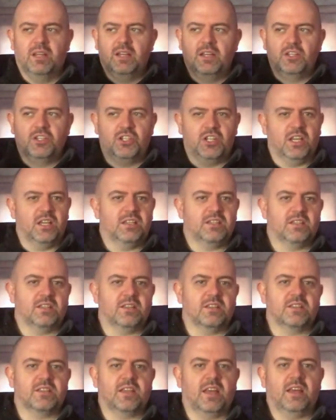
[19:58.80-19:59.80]
chasing the
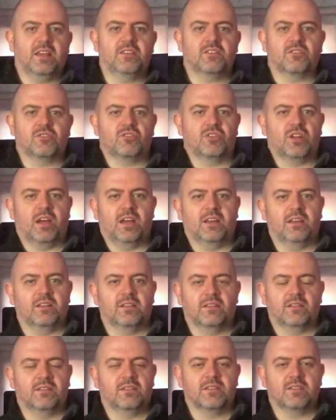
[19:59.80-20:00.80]
signs or trying to
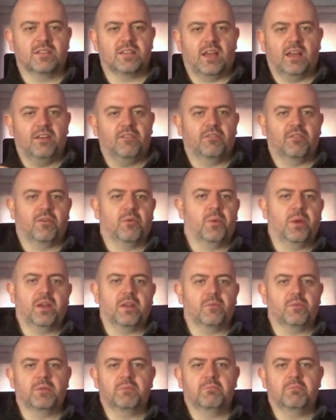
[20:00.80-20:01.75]
decipher when it would